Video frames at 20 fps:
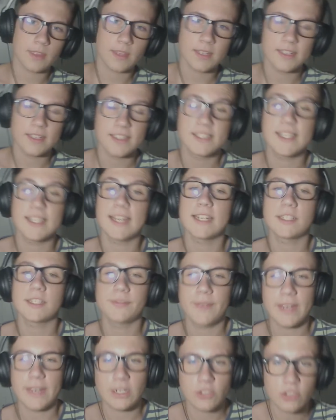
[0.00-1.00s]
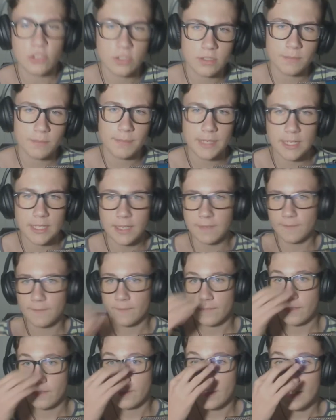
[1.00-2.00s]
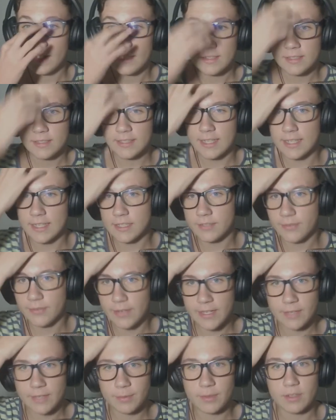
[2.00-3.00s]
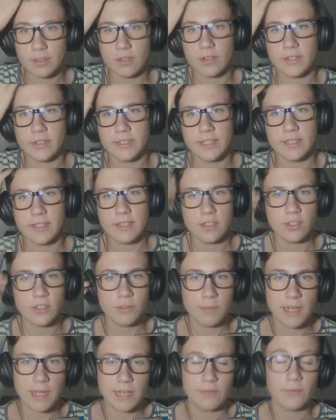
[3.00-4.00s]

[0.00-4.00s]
satisfaction, to being satisfied with the content that you make,